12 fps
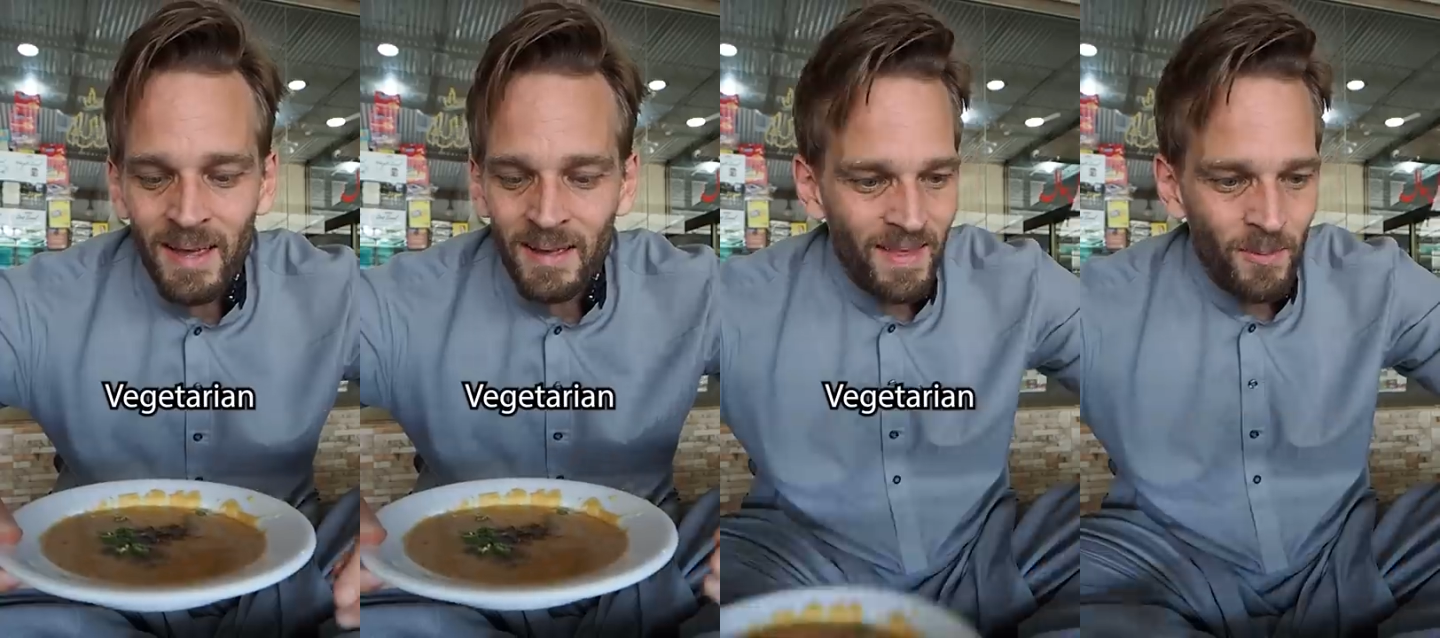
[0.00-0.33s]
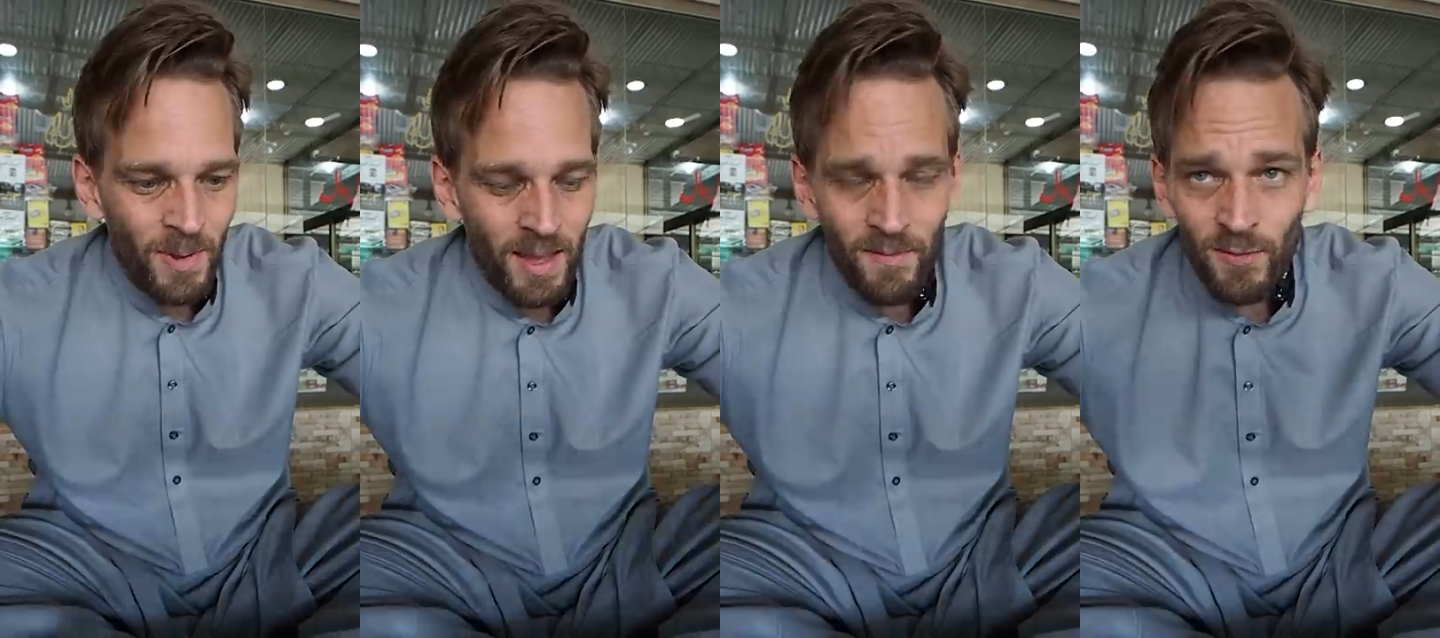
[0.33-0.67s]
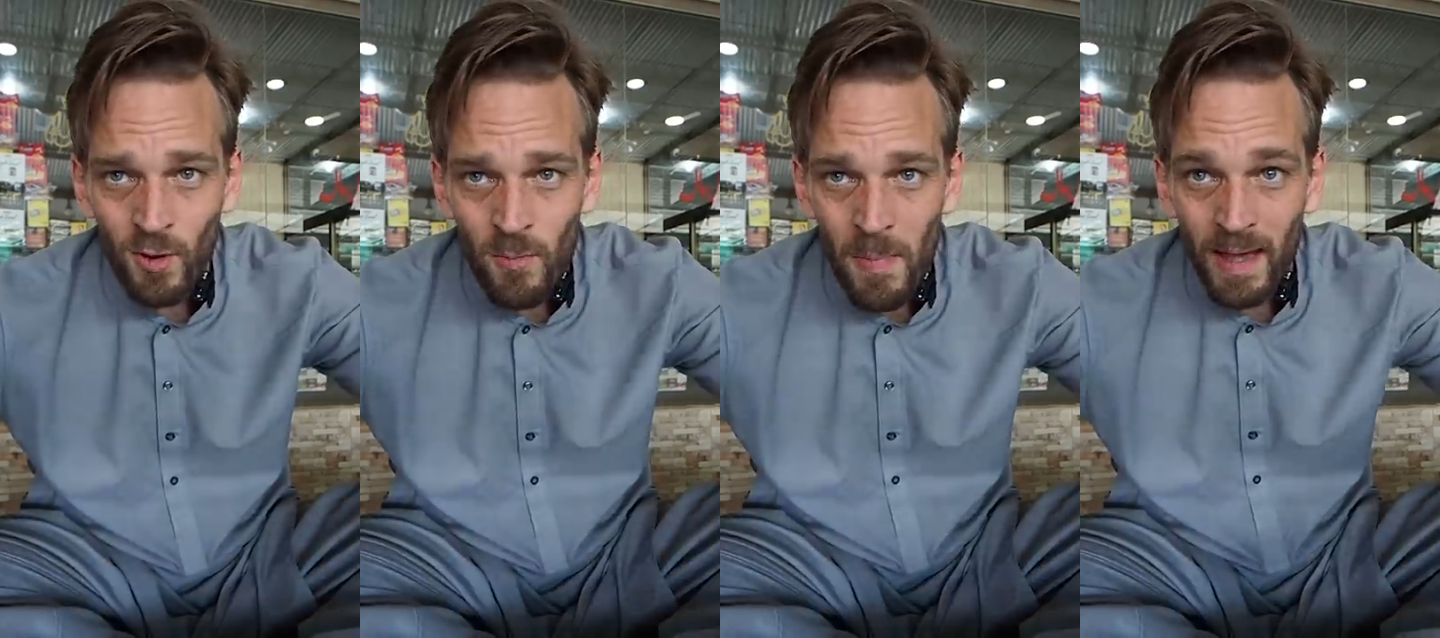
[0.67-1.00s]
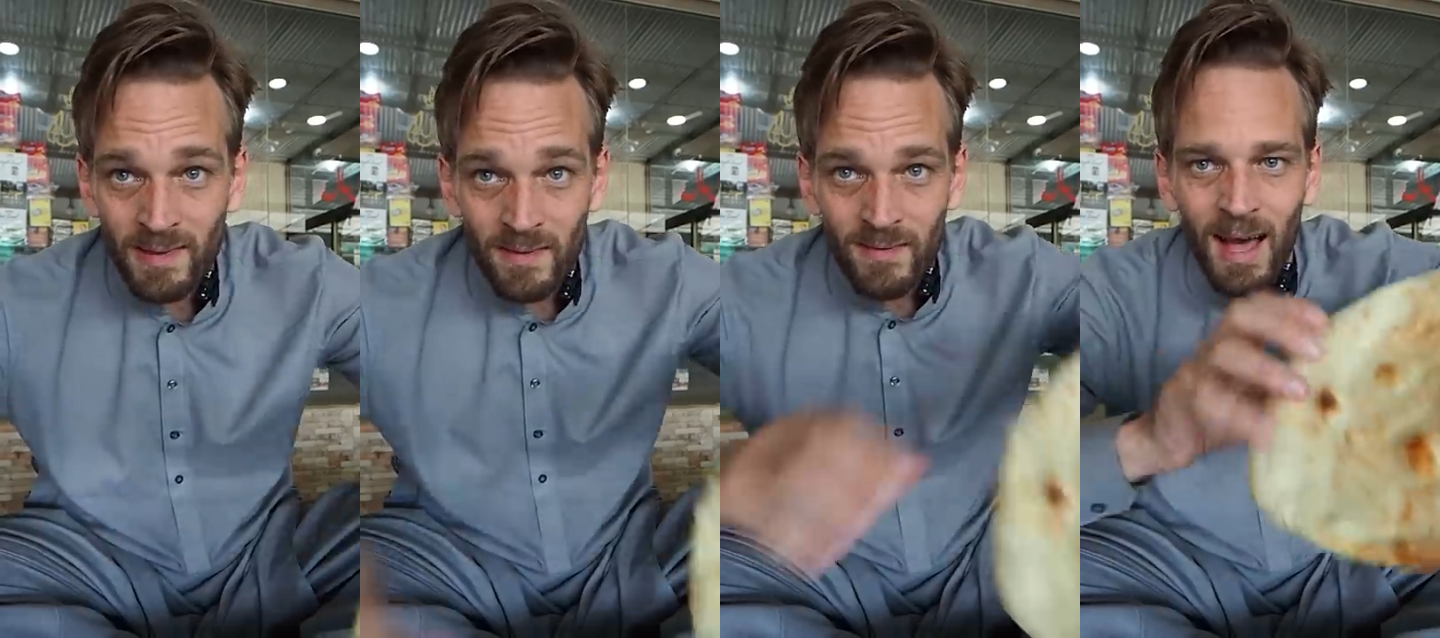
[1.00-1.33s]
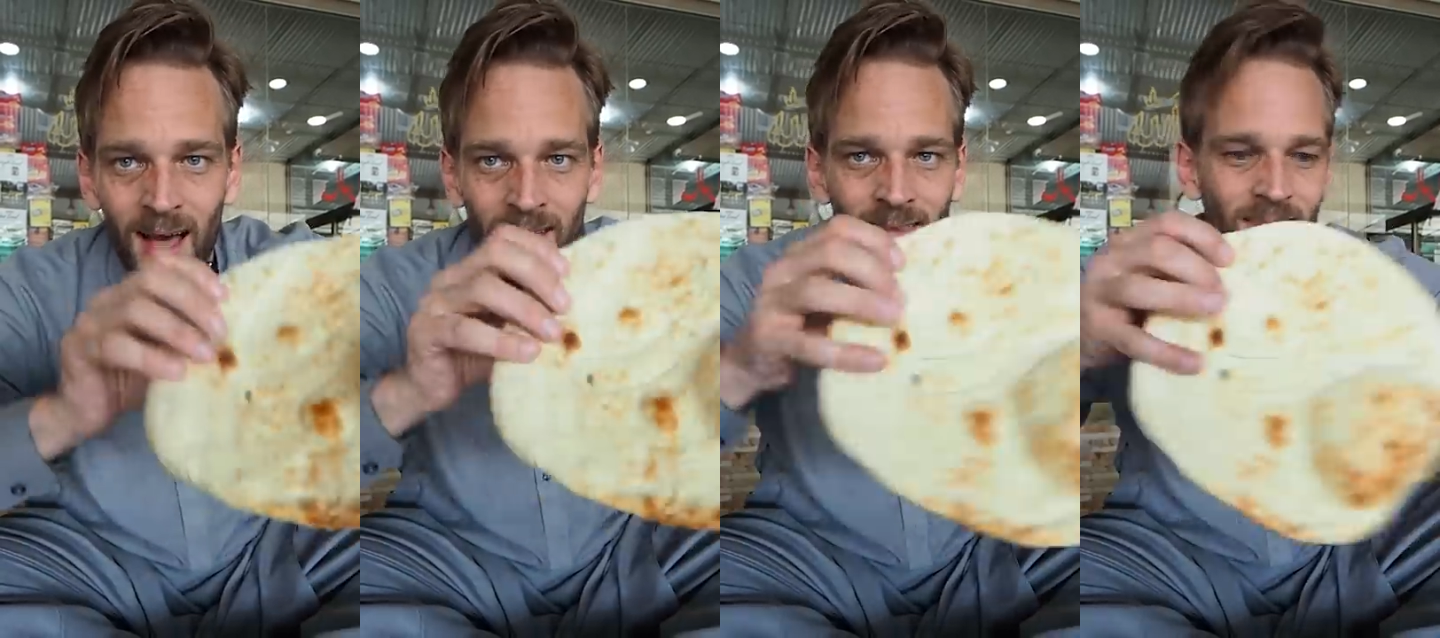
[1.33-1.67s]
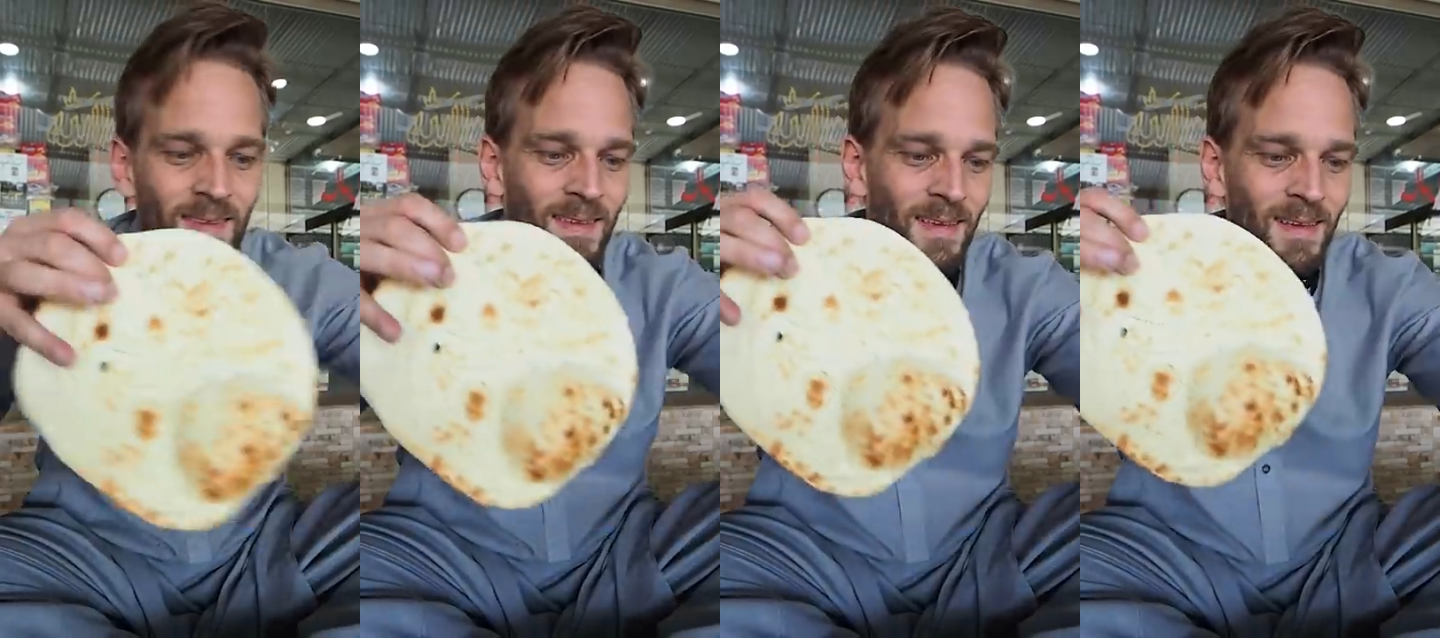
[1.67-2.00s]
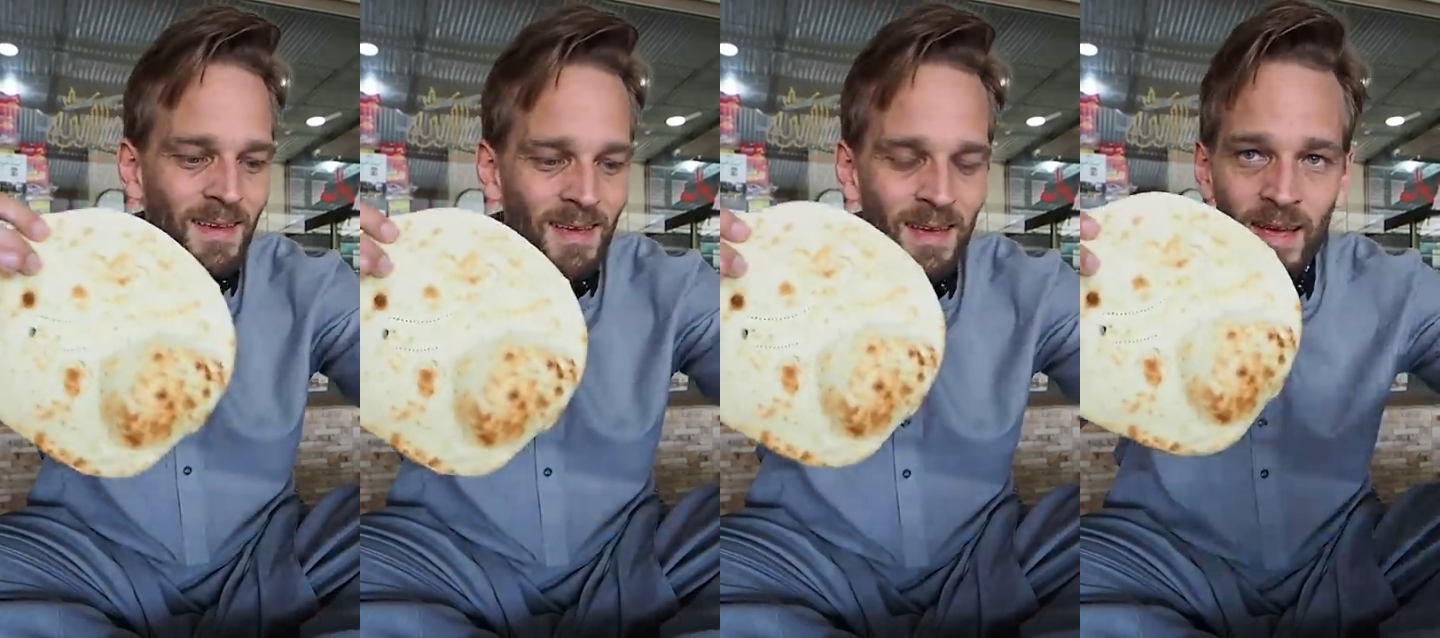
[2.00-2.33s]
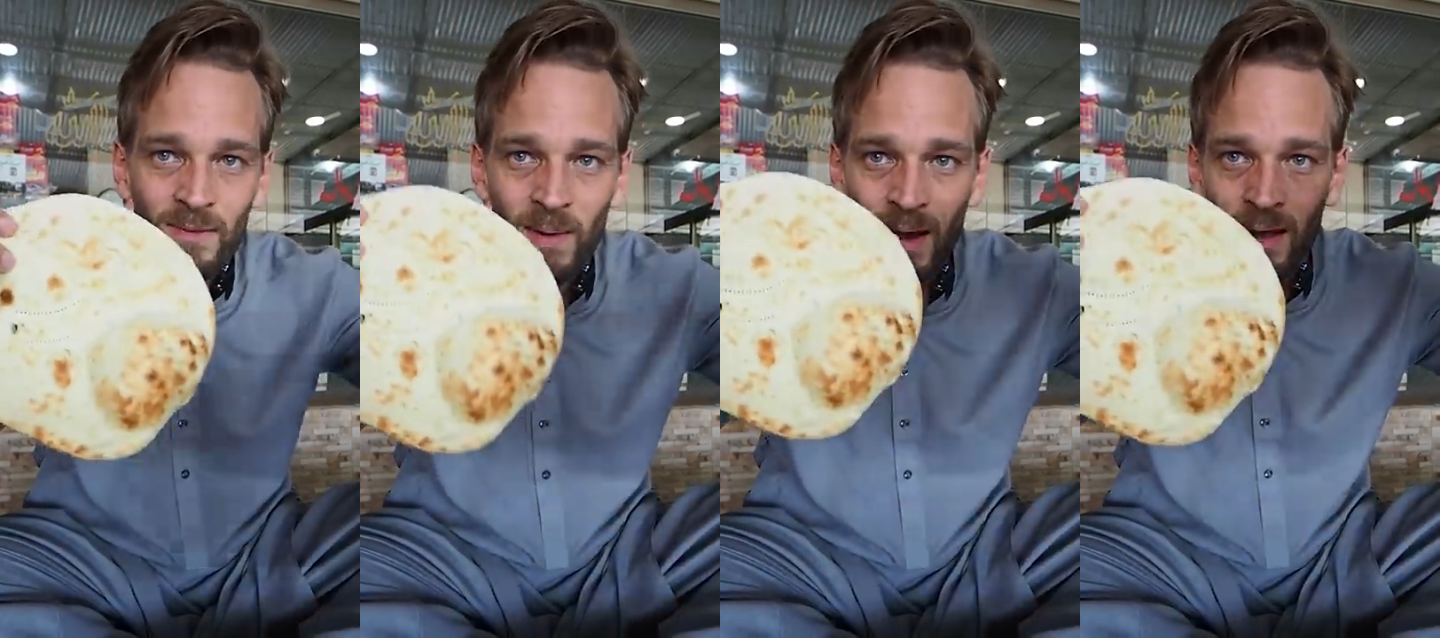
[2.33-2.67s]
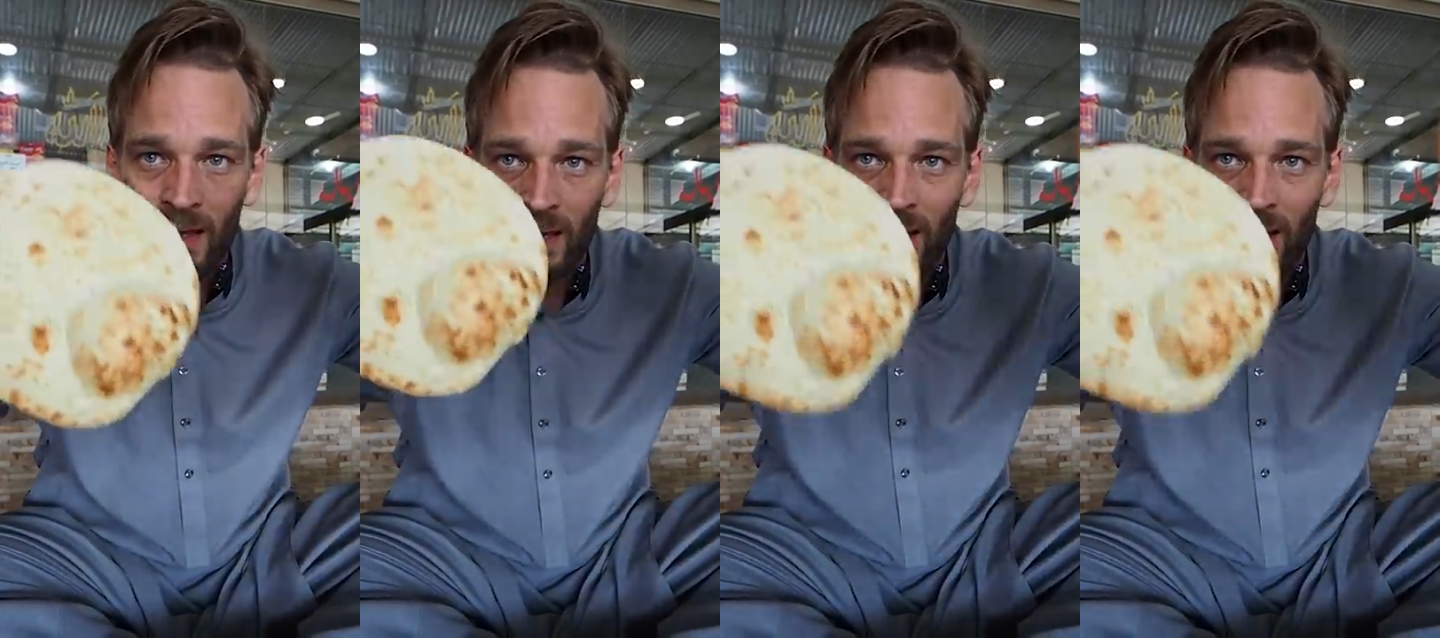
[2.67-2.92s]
And then we have two massive naans as well.